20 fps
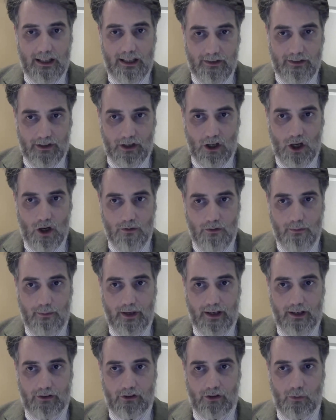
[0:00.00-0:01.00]
leaving human
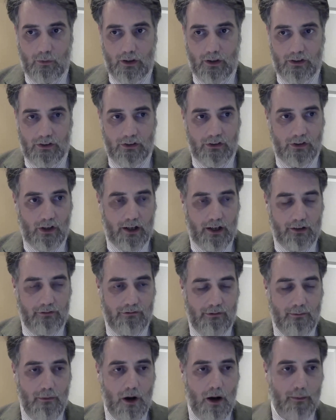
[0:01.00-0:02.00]
beings to one
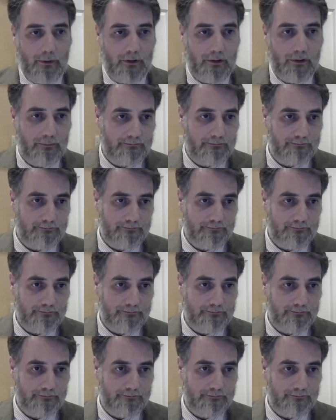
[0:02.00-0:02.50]
side for a moment.